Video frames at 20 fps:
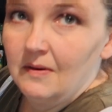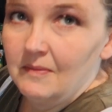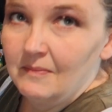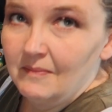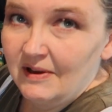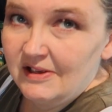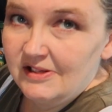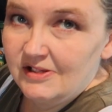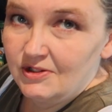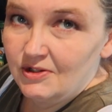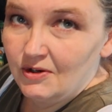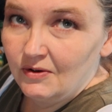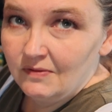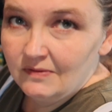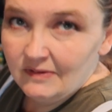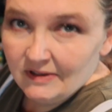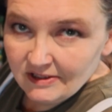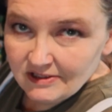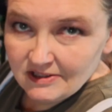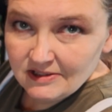My
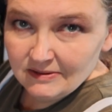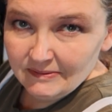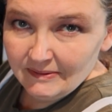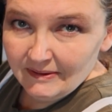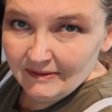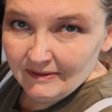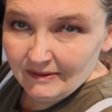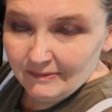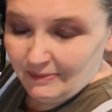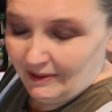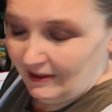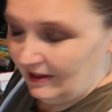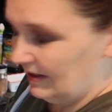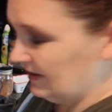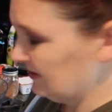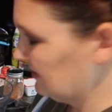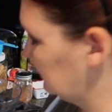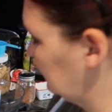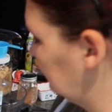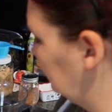stove needs to be
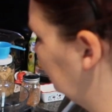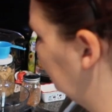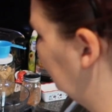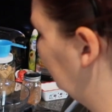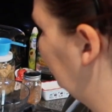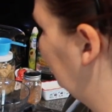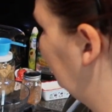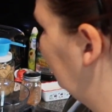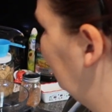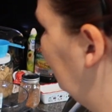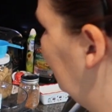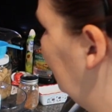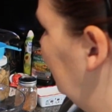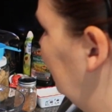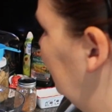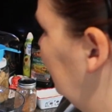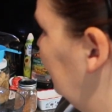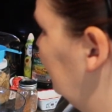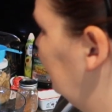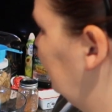replaced.
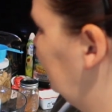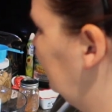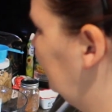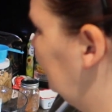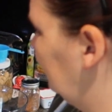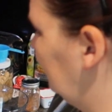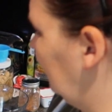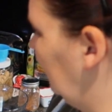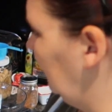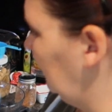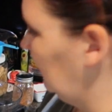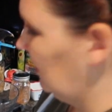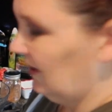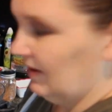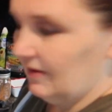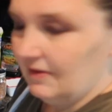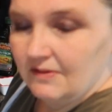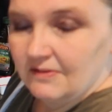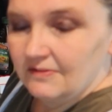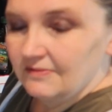
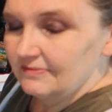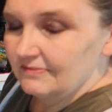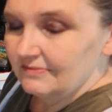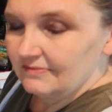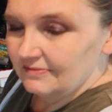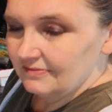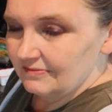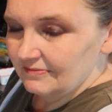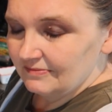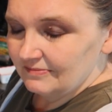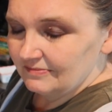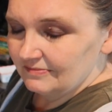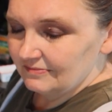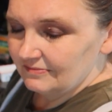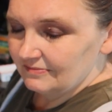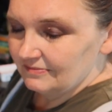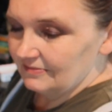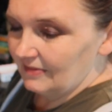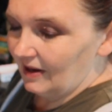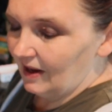I
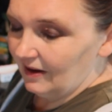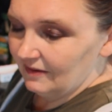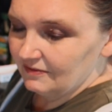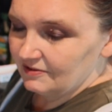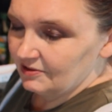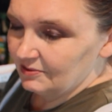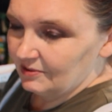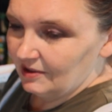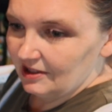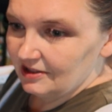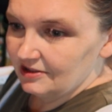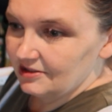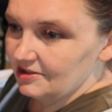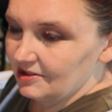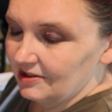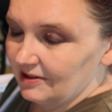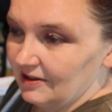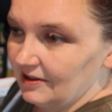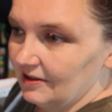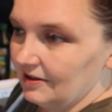have to
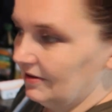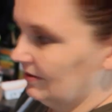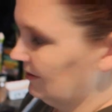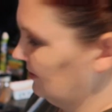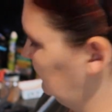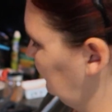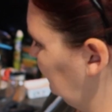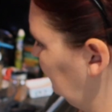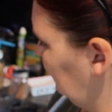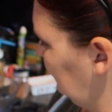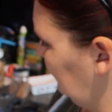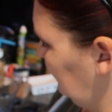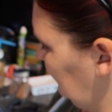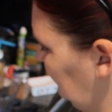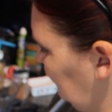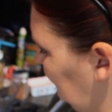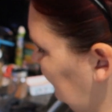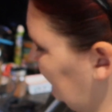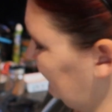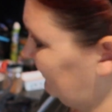watch the
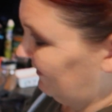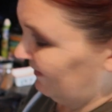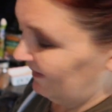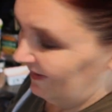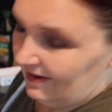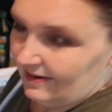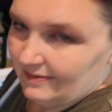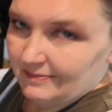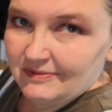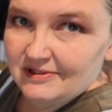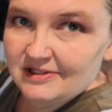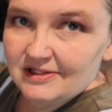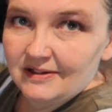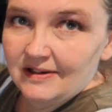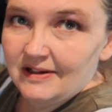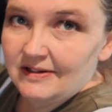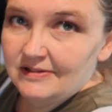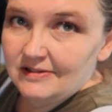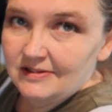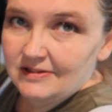flames
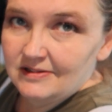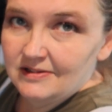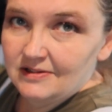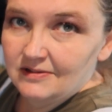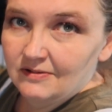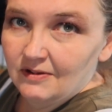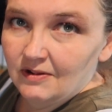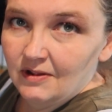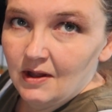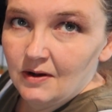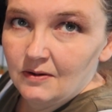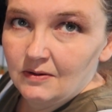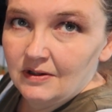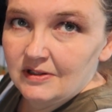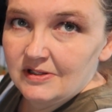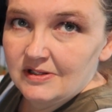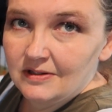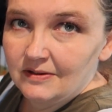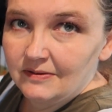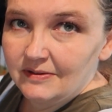because low
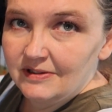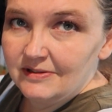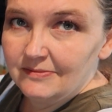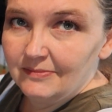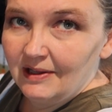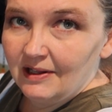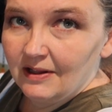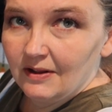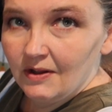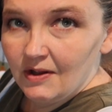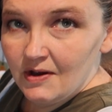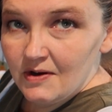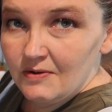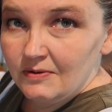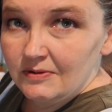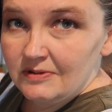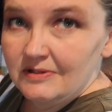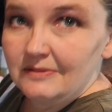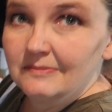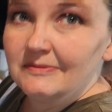doesn't always mean
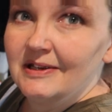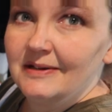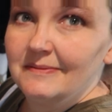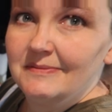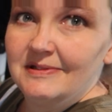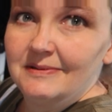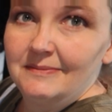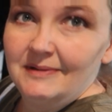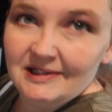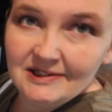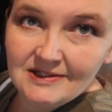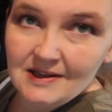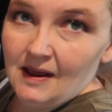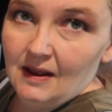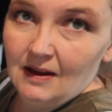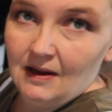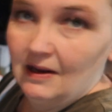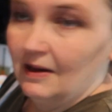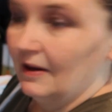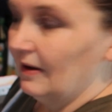low. Sometimes it means
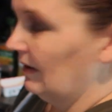high.